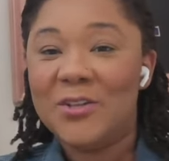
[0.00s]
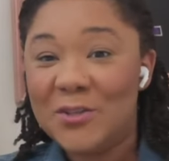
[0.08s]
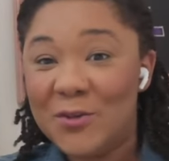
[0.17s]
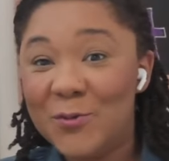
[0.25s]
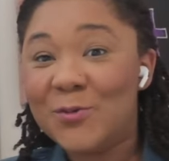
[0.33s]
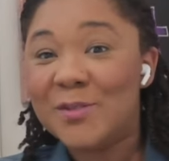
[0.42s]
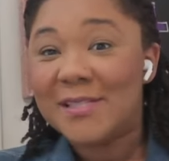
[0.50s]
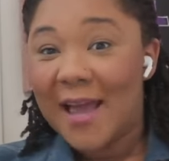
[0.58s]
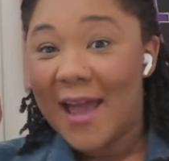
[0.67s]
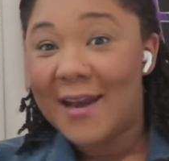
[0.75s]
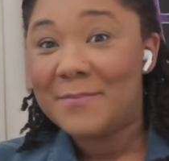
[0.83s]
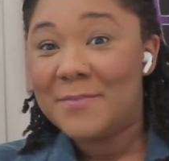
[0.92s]
You
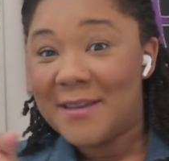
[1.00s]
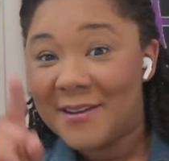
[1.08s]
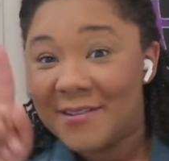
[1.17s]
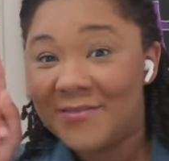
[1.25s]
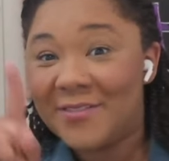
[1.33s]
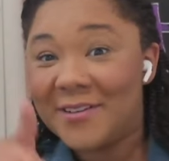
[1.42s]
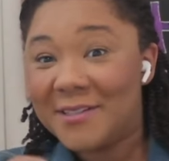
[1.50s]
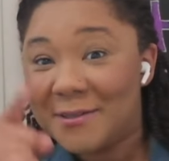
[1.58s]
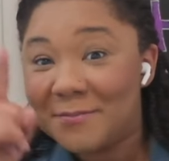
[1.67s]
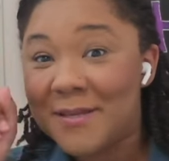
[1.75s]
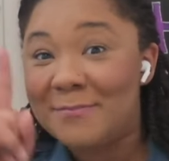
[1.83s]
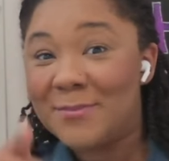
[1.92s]
sat up here in front of
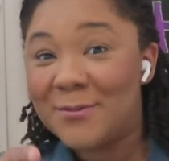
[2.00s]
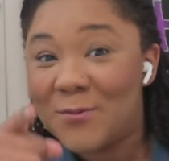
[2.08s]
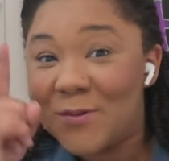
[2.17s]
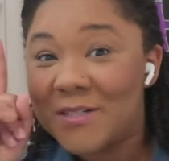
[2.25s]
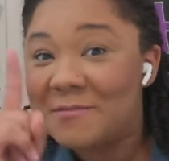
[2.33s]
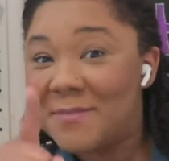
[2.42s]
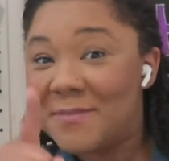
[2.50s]
the people on the I